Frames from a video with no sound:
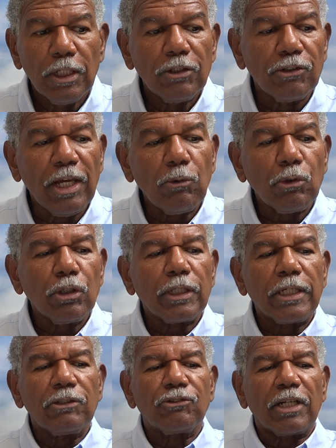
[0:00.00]
Today we're
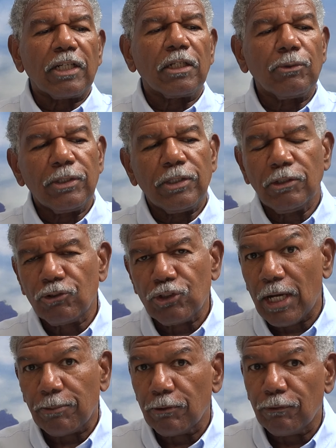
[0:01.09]
looking at 2 Corinthians
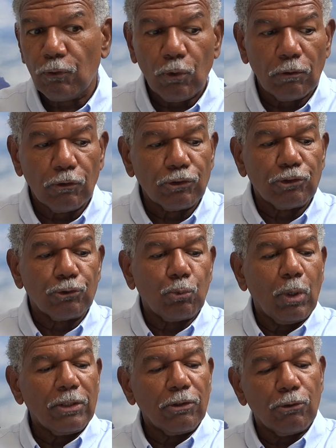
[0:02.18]
chapter 4, verses
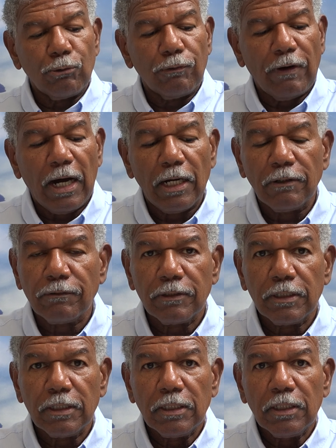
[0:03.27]
1 through 5.
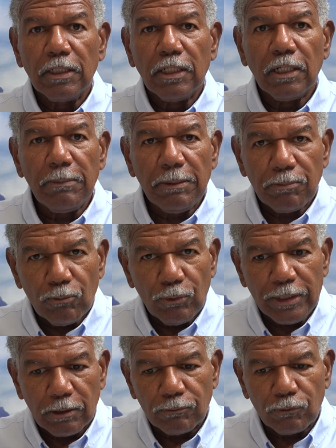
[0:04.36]
Let me
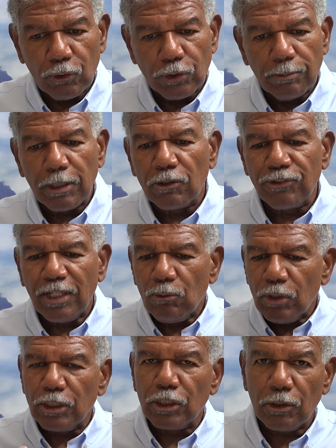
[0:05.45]
read them to you because they
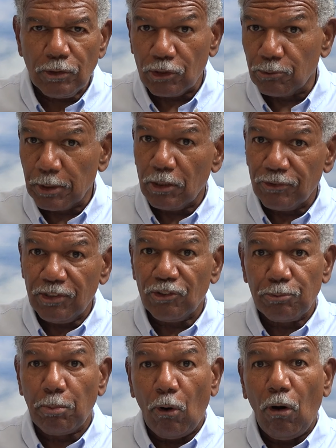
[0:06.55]
will encourage us, because this
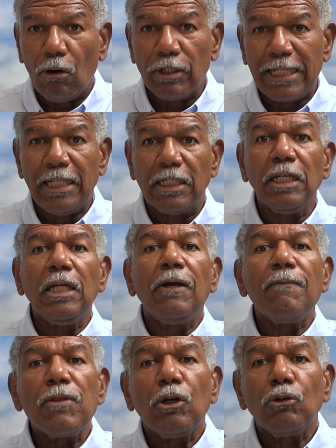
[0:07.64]
is Paul, again,
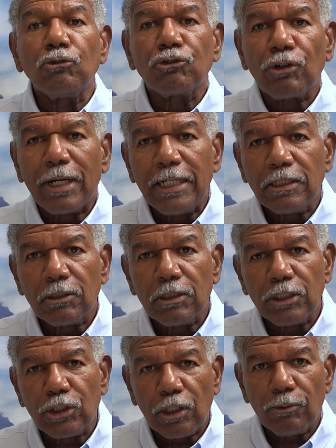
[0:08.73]
who's trying to
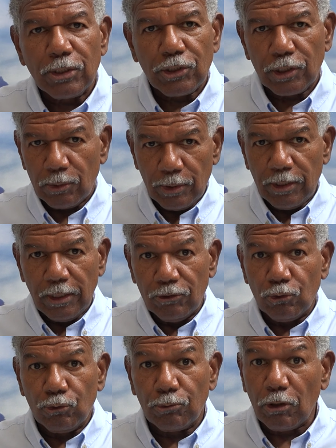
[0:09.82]
encourage the Corinthians,
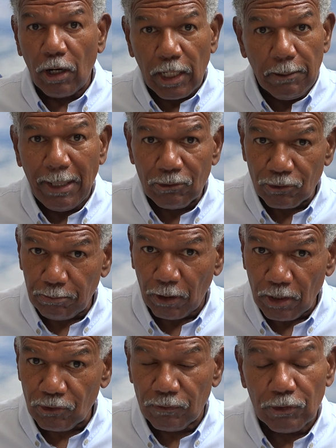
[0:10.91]
who's talking about
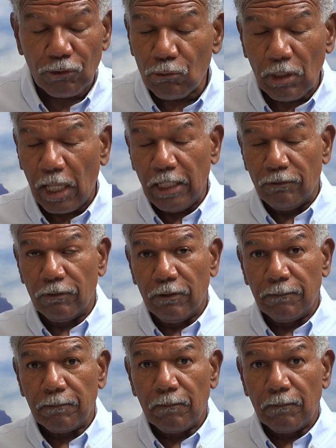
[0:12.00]
parts of his own life.